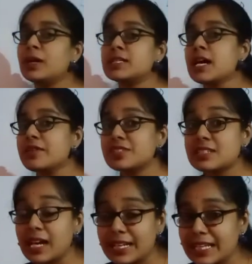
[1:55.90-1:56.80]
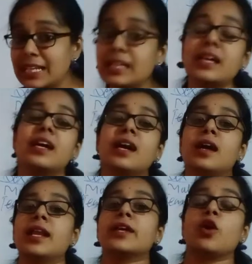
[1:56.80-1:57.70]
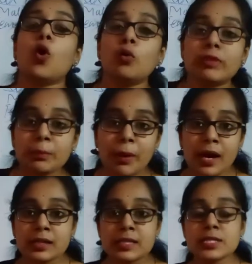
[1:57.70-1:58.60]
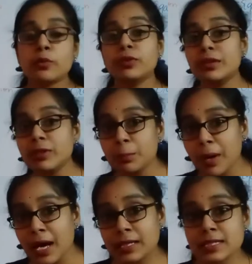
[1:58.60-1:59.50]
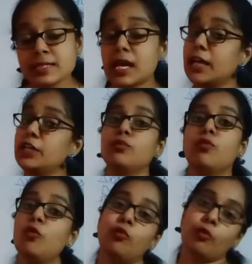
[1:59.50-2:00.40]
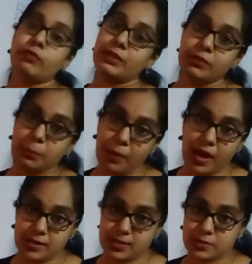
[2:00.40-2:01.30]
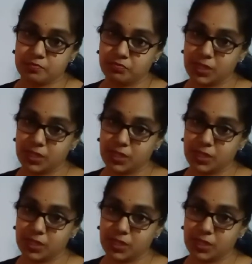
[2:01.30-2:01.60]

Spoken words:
might have studied like oviparous, viviparous and ovoviviparous.